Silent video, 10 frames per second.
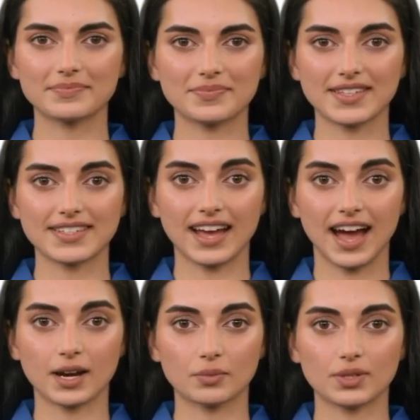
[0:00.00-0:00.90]
the
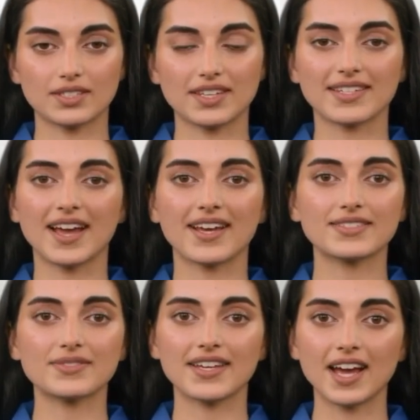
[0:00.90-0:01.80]
timeless designs
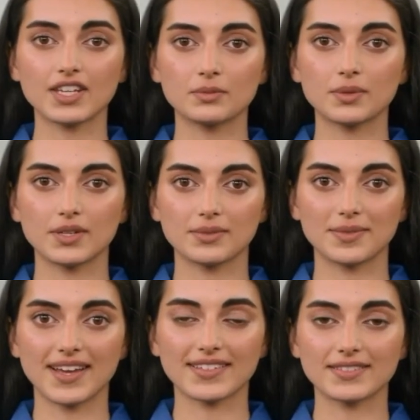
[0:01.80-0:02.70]
of Kashmiri
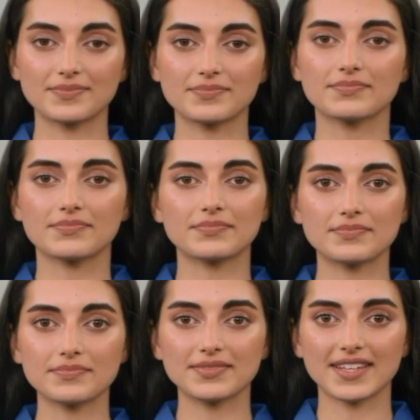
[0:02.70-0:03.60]
rugs.
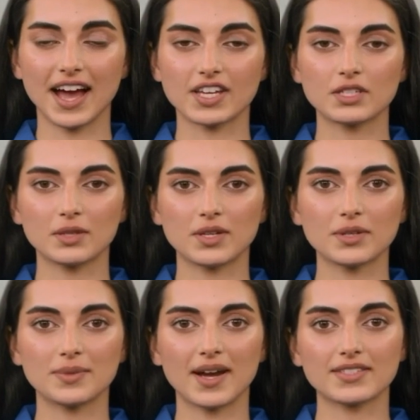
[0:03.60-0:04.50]

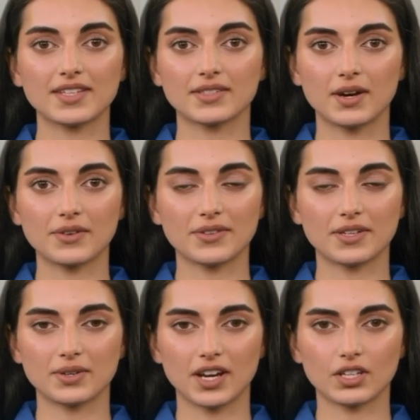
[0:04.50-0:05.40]
Kashmiri rugs are known for
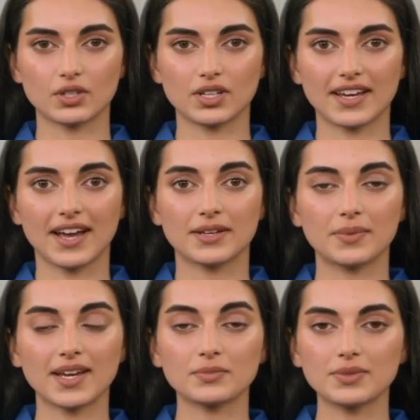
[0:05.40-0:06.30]
their intricate and
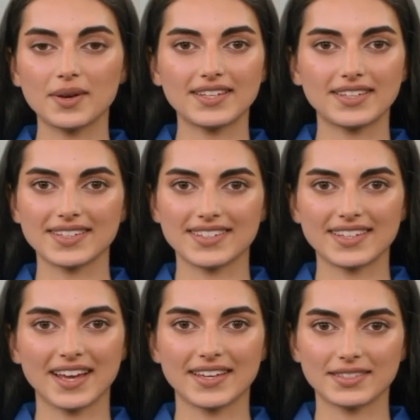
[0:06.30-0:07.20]
mesmerizing
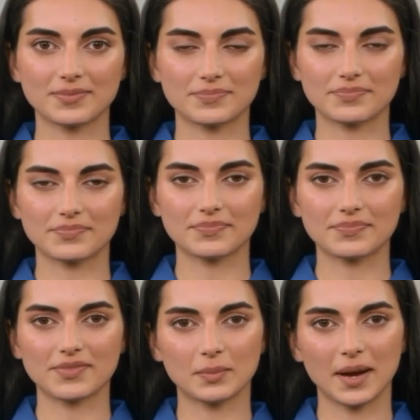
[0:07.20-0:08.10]
designs.
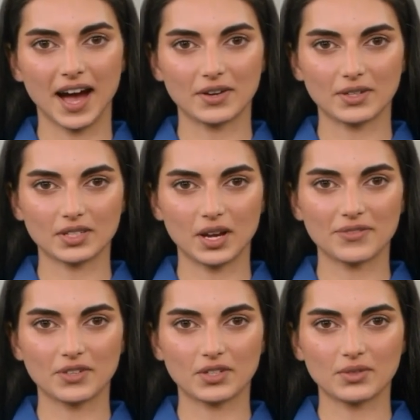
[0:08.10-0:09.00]
The patterns
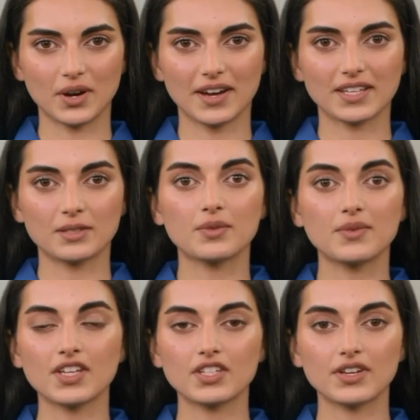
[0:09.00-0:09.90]
often draw
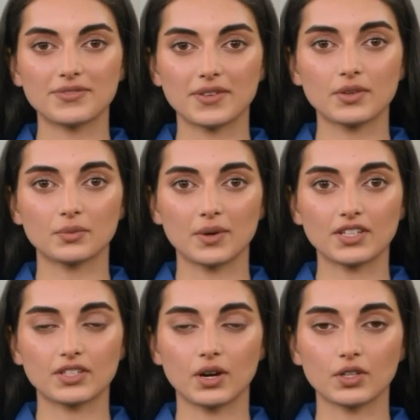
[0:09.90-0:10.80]
inspiration from the
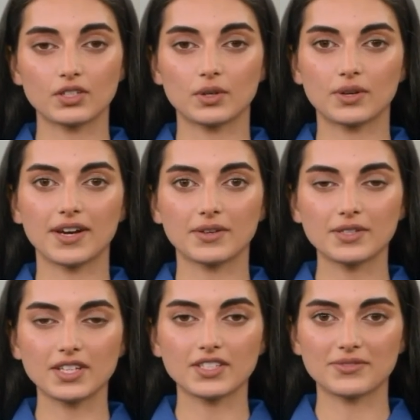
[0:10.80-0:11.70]
rich cultural
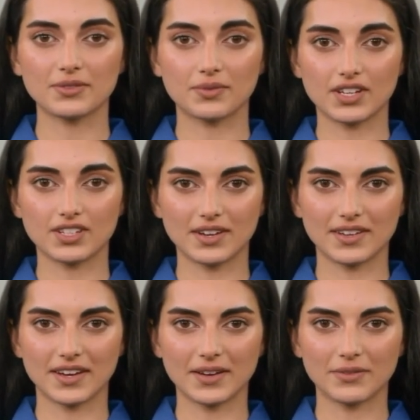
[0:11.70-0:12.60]
heritage of the region,
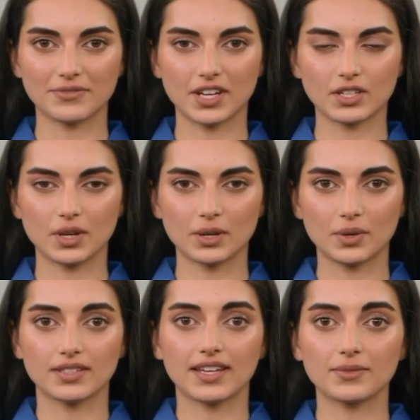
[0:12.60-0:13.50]
featuring
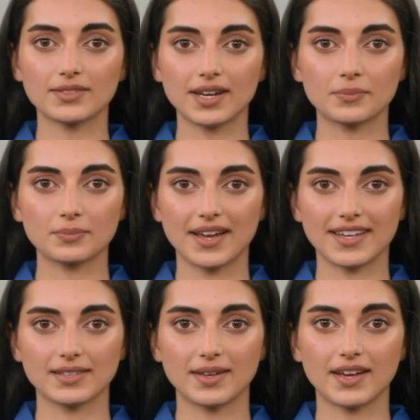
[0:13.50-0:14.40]
motifs like
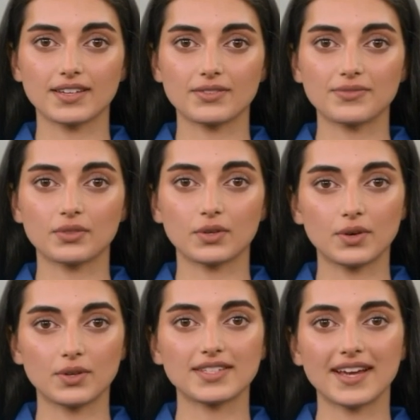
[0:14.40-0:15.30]
paisleys,
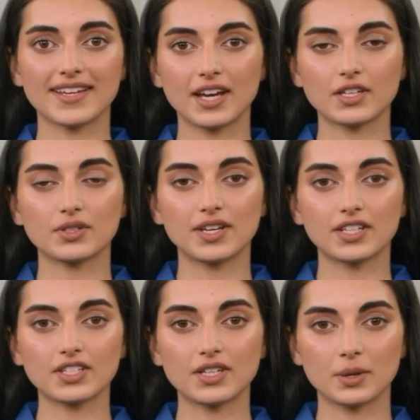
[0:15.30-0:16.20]
florals, and intricate
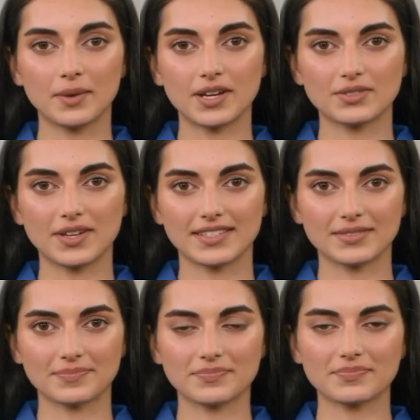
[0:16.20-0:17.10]

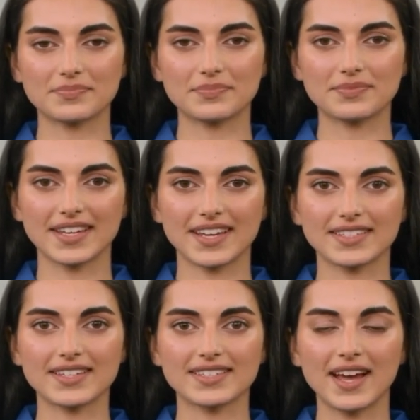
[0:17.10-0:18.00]
geometrics. These
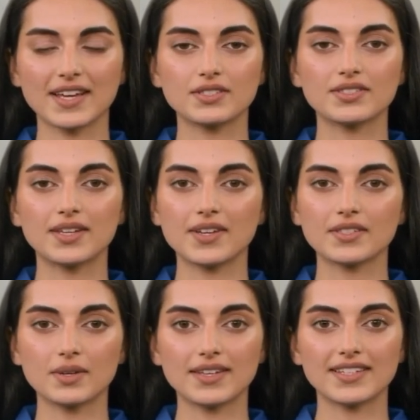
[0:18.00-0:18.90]
designs are not
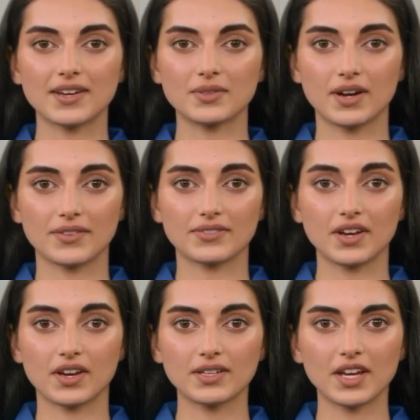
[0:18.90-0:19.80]
merely decorative,
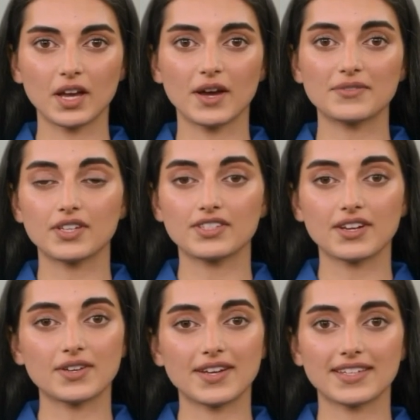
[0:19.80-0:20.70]
they often
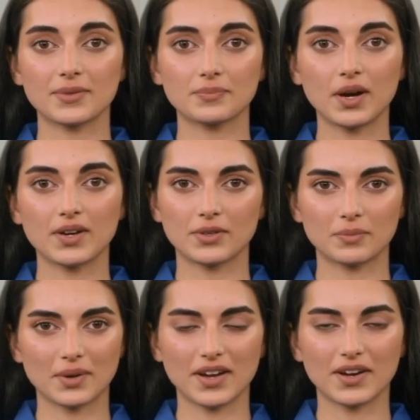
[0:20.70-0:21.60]
carry symbolic
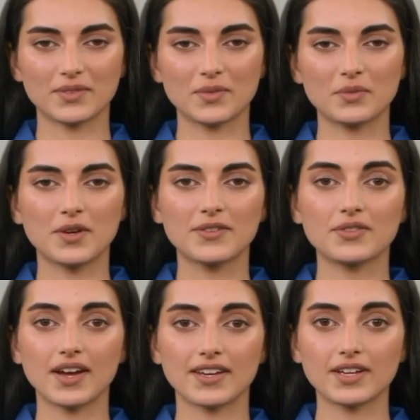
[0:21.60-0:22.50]
meaning,
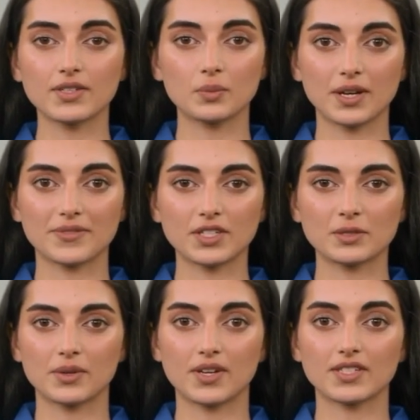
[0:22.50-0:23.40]
reflecting the weaver's
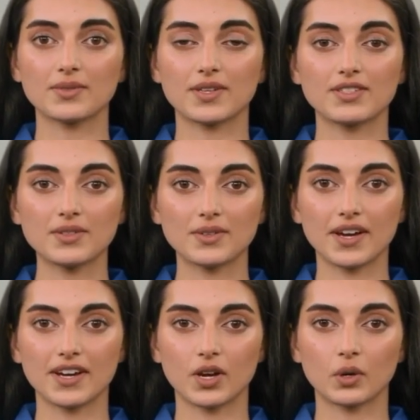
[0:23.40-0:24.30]
personal
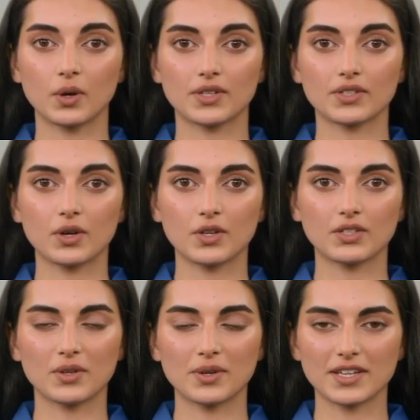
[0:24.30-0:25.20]
story or the
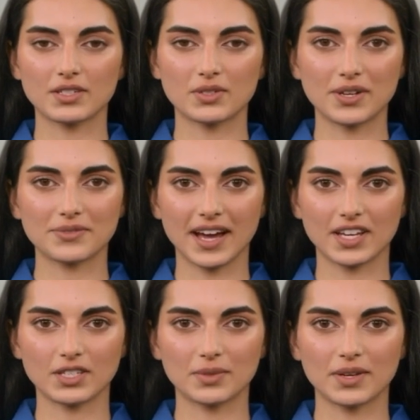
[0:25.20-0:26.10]
cultural history of
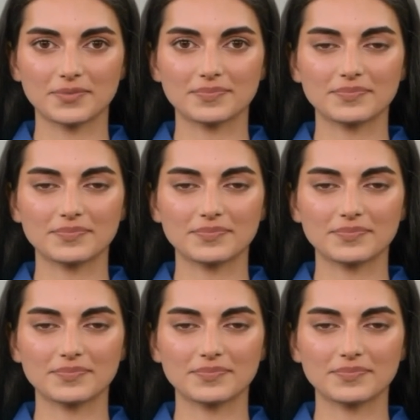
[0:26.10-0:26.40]
Kashmir.